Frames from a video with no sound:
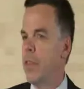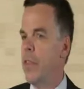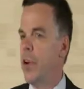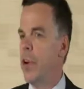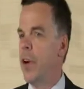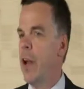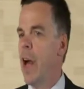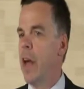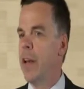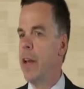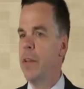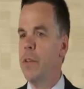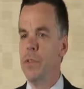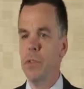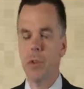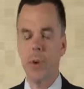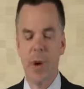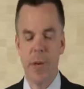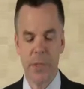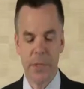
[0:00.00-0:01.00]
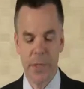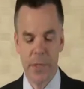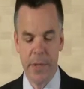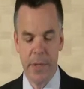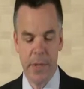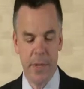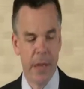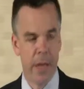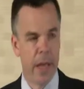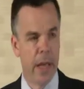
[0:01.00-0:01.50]
they're not
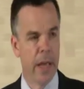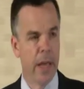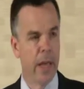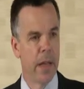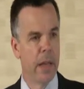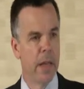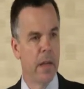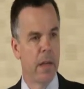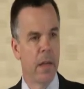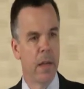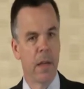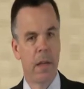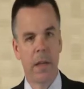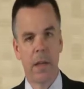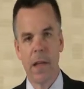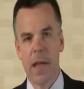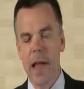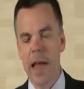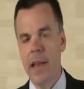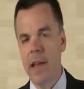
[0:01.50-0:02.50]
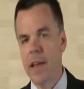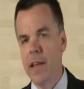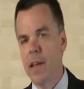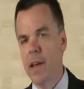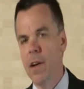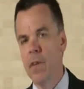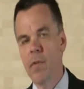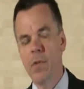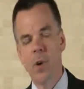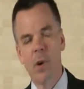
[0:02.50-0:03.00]
interested in
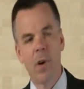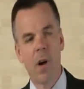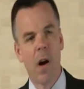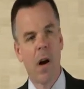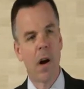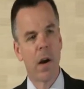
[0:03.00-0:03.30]
any of your